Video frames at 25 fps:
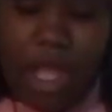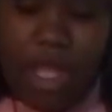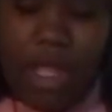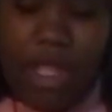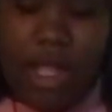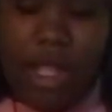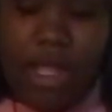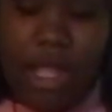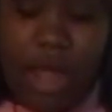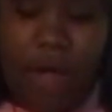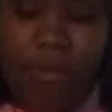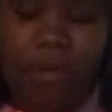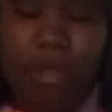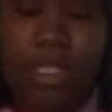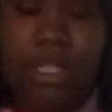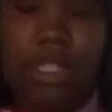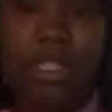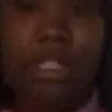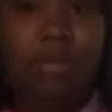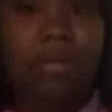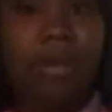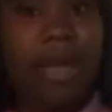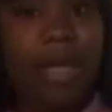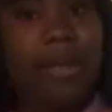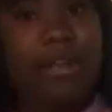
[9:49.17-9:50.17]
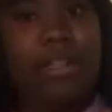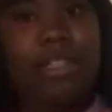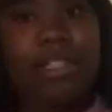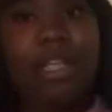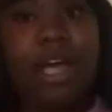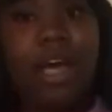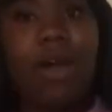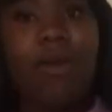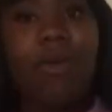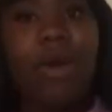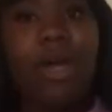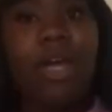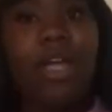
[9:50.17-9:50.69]
Then I went to the back and
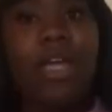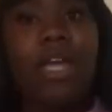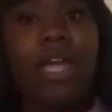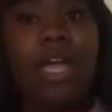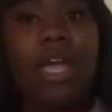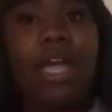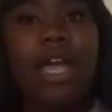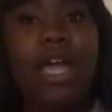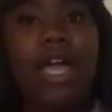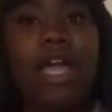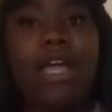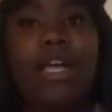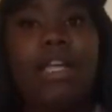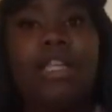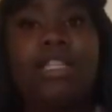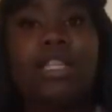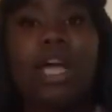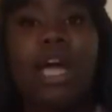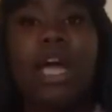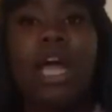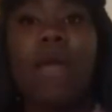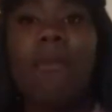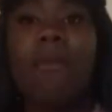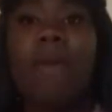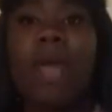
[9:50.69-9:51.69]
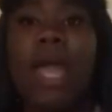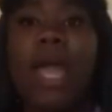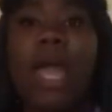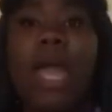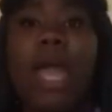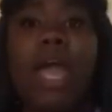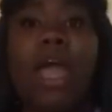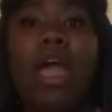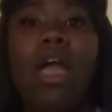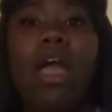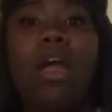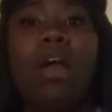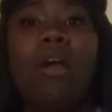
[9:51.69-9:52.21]
started working, and he was like,
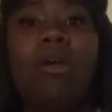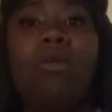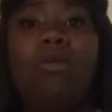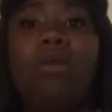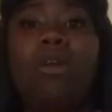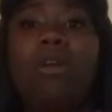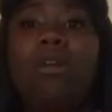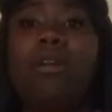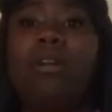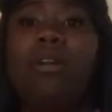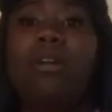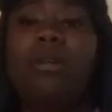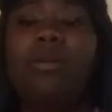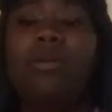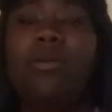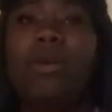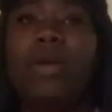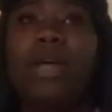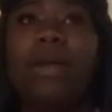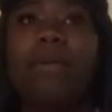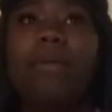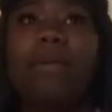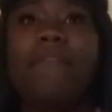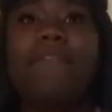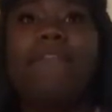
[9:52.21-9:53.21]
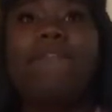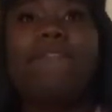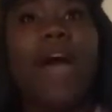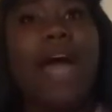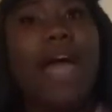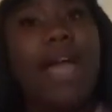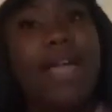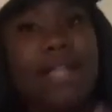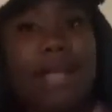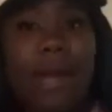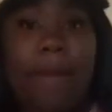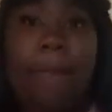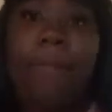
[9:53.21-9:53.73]
man, we could be
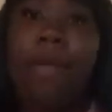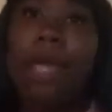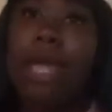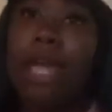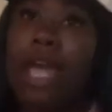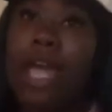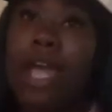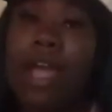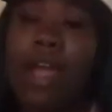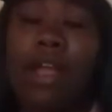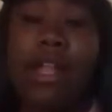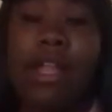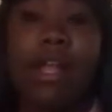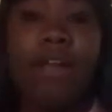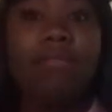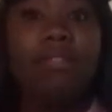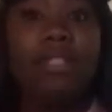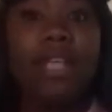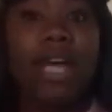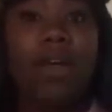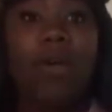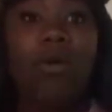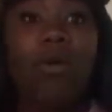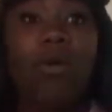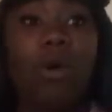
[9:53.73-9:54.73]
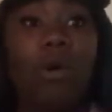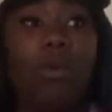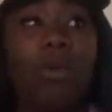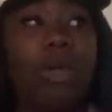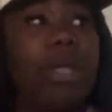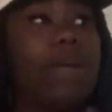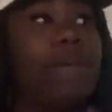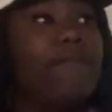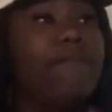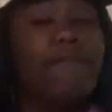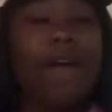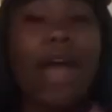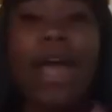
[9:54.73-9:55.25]
fighting up in here. And I was like, well, we
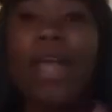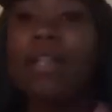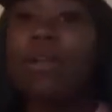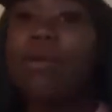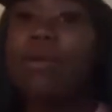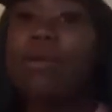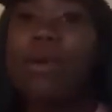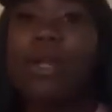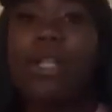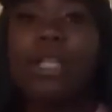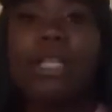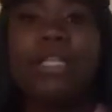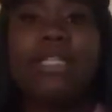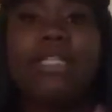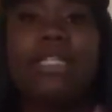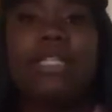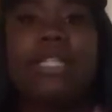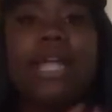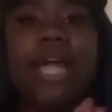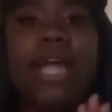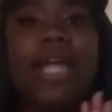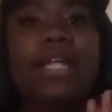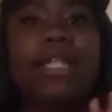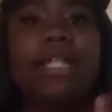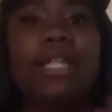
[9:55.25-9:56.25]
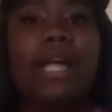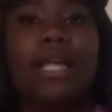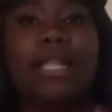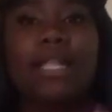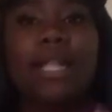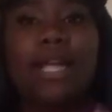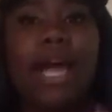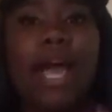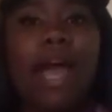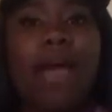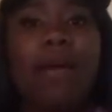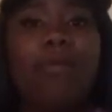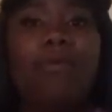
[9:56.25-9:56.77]
can fight in Wendy's today.
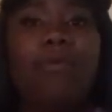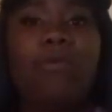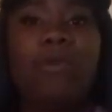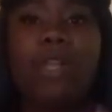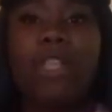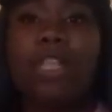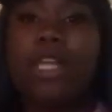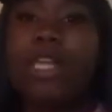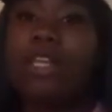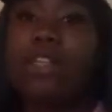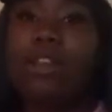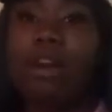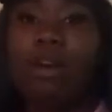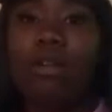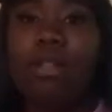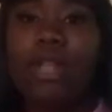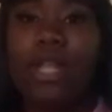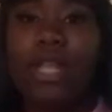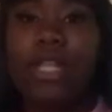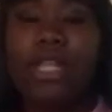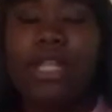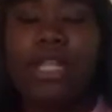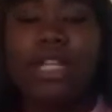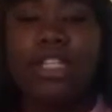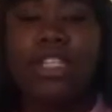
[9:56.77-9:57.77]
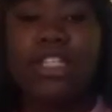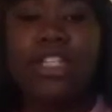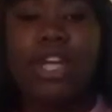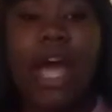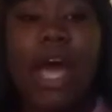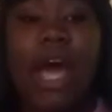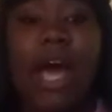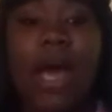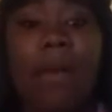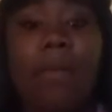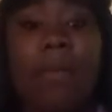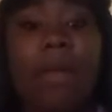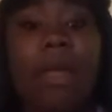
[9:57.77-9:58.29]
Nothing. I really don't need this
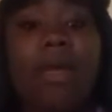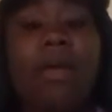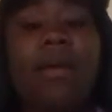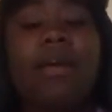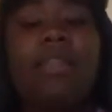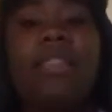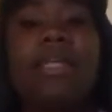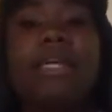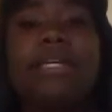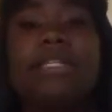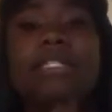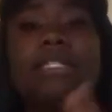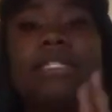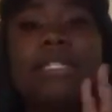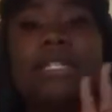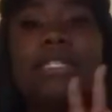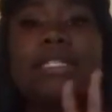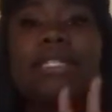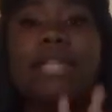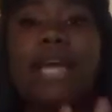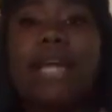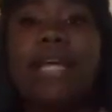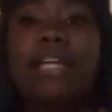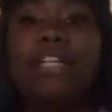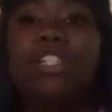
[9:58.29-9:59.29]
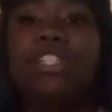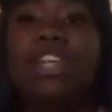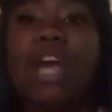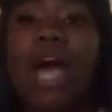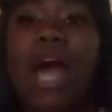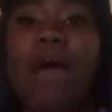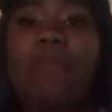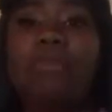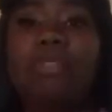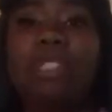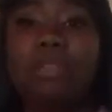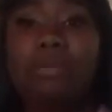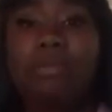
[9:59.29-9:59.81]
job. This is a second
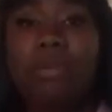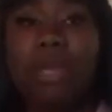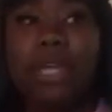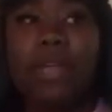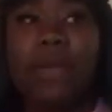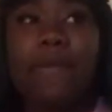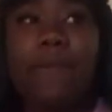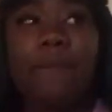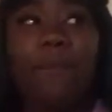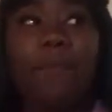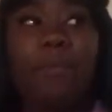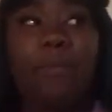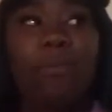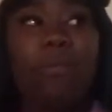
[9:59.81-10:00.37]
job to me.